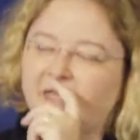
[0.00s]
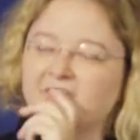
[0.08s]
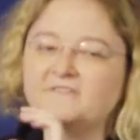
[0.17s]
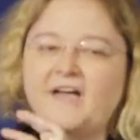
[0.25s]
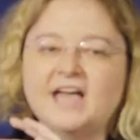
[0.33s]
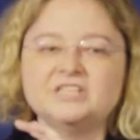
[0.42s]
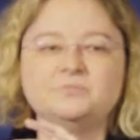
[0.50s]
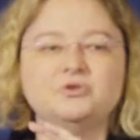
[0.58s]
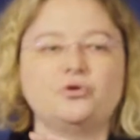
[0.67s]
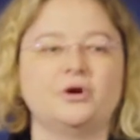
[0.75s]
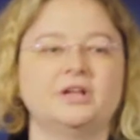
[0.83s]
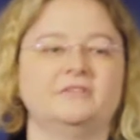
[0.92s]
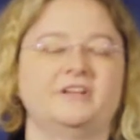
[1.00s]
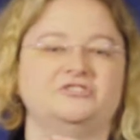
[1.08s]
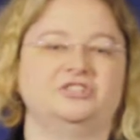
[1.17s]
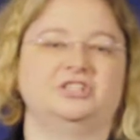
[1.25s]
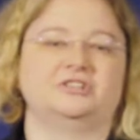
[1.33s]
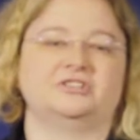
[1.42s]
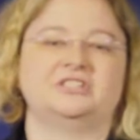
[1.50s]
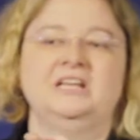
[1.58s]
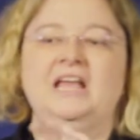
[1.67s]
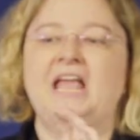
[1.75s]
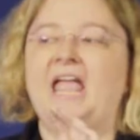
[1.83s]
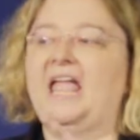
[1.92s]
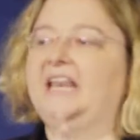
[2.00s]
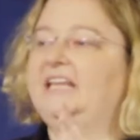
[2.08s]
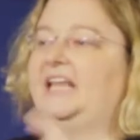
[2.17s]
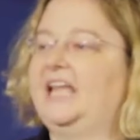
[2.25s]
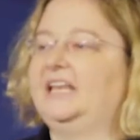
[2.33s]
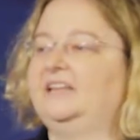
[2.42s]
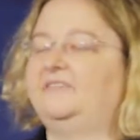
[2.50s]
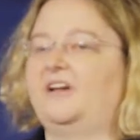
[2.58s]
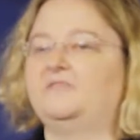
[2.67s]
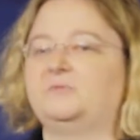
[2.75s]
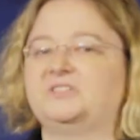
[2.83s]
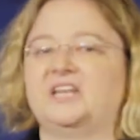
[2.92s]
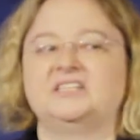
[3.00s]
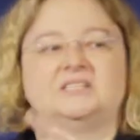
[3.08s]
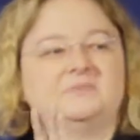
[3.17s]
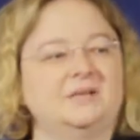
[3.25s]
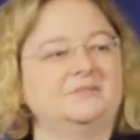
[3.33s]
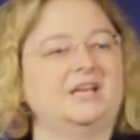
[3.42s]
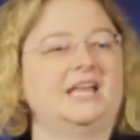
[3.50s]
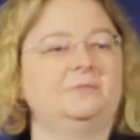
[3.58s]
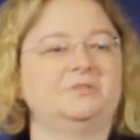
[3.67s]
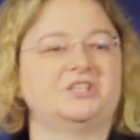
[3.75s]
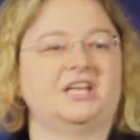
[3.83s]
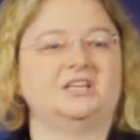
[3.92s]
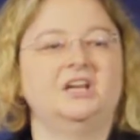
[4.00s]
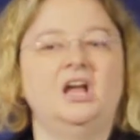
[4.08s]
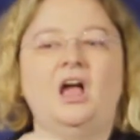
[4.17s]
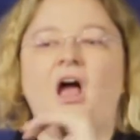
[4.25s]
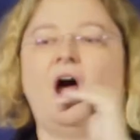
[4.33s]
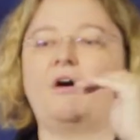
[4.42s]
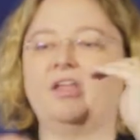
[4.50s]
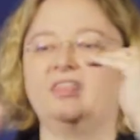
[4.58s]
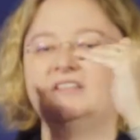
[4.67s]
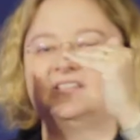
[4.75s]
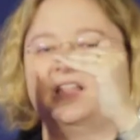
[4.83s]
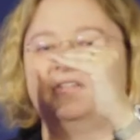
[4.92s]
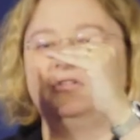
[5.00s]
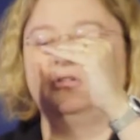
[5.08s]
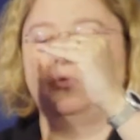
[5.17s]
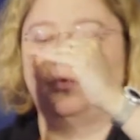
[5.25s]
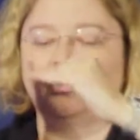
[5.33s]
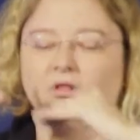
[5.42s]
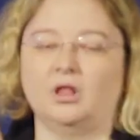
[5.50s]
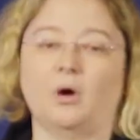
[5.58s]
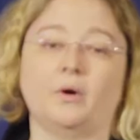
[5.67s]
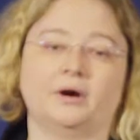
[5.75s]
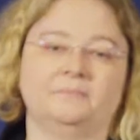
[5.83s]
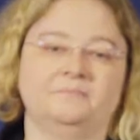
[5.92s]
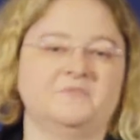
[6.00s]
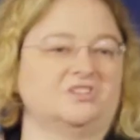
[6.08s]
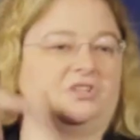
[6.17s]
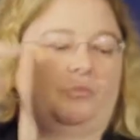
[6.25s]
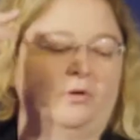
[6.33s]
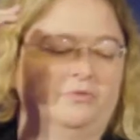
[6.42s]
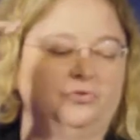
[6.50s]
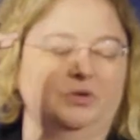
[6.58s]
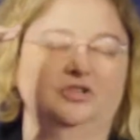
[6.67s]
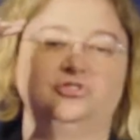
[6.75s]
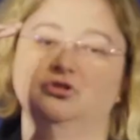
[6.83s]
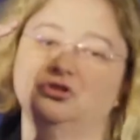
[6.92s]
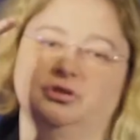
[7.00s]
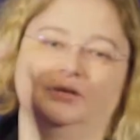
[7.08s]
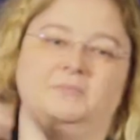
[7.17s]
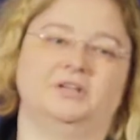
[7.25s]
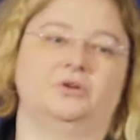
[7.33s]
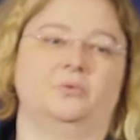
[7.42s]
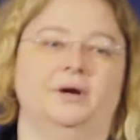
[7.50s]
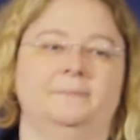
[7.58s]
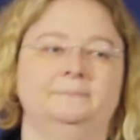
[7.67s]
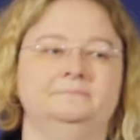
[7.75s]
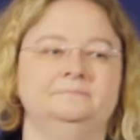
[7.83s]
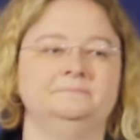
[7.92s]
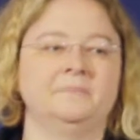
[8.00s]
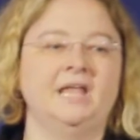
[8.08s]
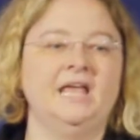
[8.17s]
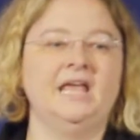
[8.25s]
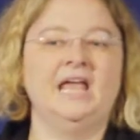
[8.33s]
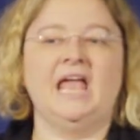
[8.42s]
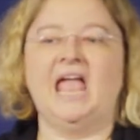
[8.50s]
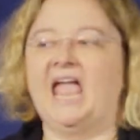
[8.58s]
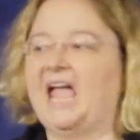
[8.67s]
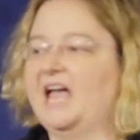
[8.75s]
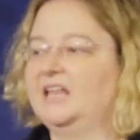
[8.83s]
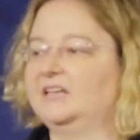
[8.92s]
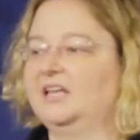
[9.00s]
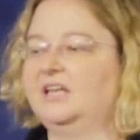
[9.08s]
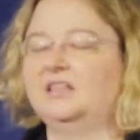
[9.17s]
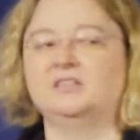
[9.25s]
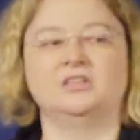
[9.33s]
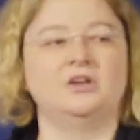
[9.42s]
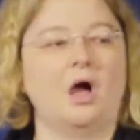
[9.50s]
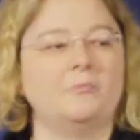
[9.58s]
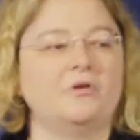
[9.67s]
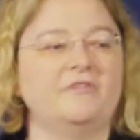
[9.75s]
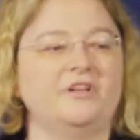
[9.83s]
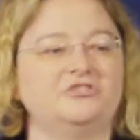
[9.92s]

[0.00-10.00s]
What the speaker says: the vast majority of engineers, 80 to 85%, sometimes 90%, are at this level or lower, somewhere between junior and mid-career. And the number of